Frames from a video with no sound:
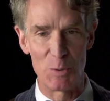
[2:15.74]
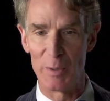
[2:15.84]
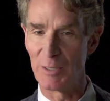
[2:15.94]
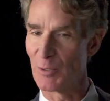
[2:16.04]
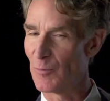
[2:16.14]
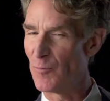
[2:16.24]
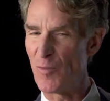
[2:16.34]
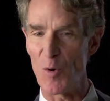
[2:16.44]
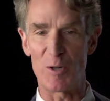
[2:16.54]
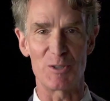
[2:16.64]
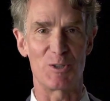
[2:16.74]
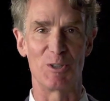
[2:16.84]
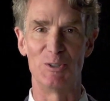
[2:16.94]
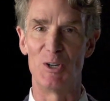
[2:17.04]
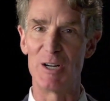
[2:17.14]
doing. You're focused. You're
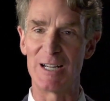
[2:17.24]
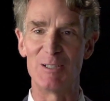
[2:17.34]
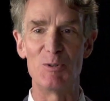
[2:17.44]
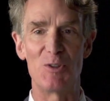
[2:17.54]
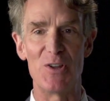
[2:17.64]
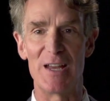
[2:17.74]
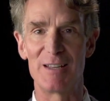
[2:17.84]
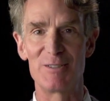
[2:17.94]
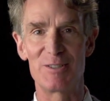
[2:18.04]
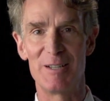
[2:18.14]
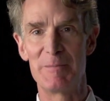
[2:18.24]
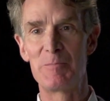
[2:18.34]
learning new things.